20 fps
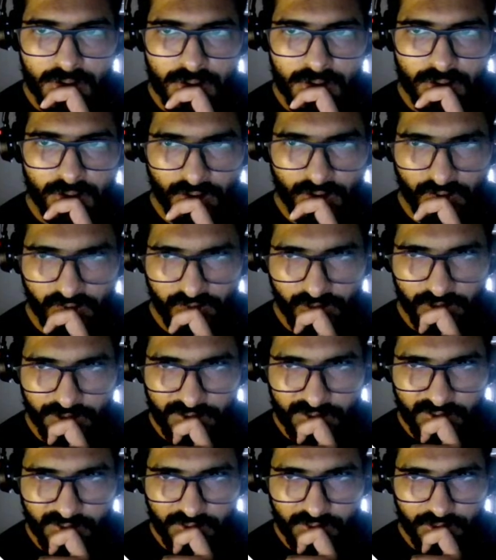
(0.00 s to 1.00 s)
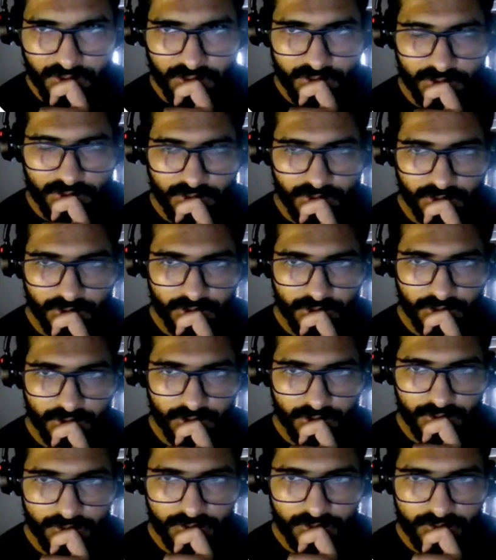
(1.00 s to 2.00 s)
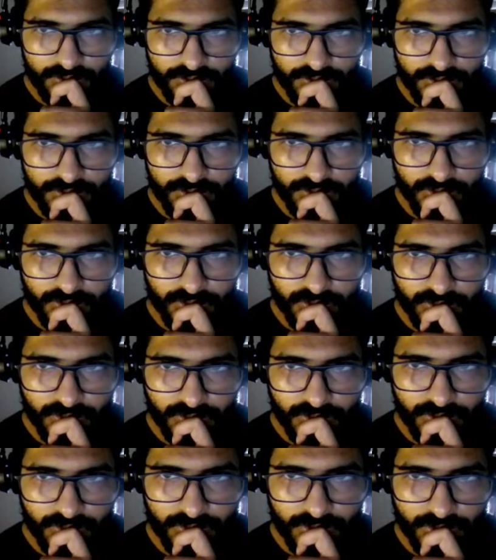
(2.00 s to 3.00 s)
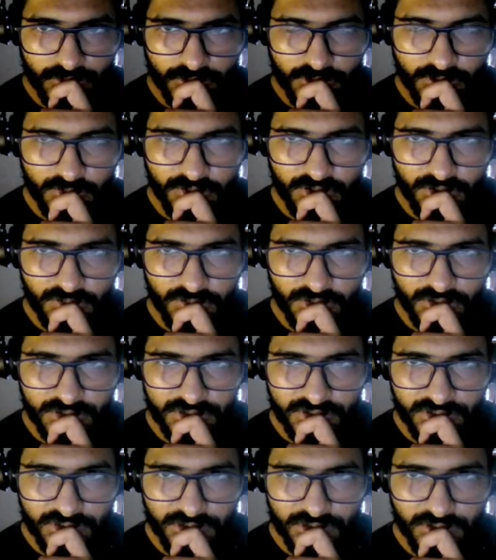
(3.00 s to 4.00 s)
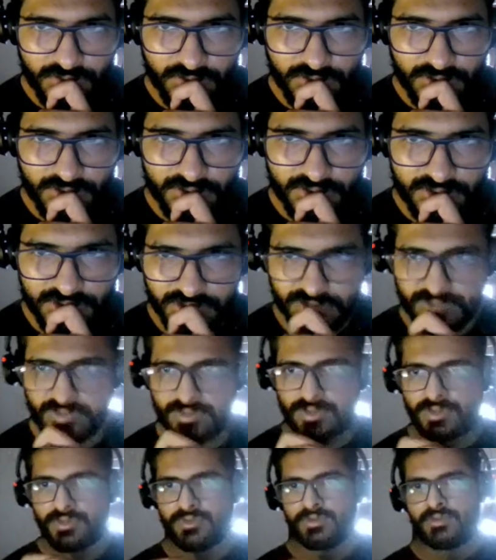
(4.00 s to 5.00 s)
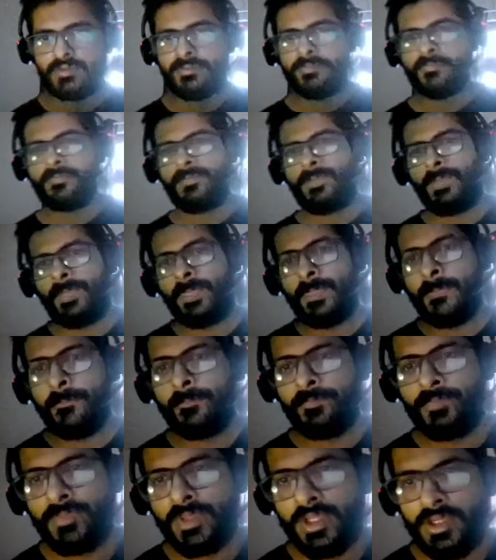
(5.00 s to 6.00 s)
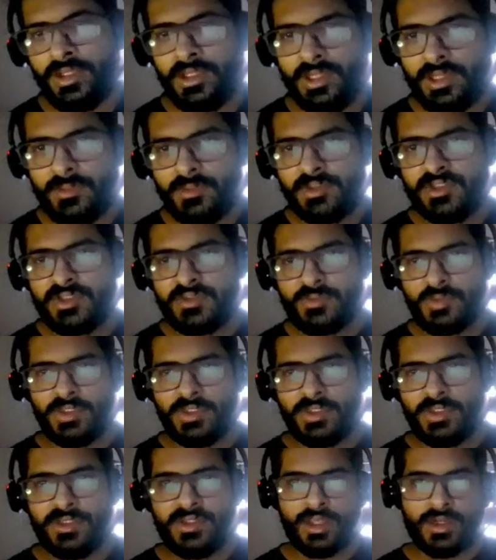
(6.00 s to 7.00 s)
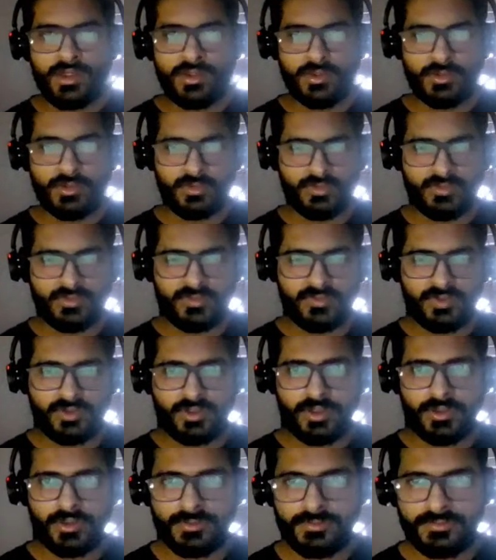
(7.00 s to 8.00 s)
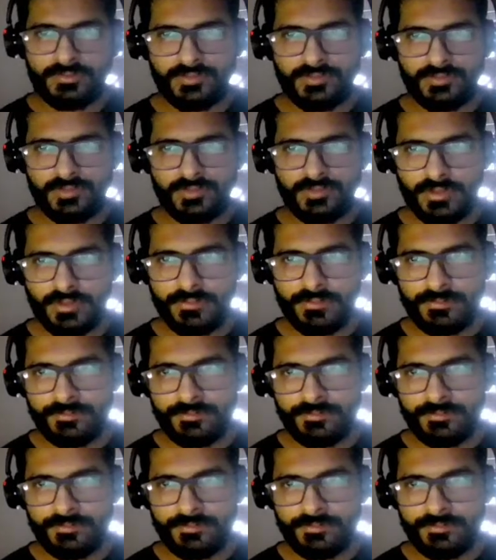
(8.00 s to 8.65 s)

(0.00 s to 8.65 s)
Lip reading: reference. So I mean, I'm not sure how we can change this. Let me just print the array 2 for now. Okay.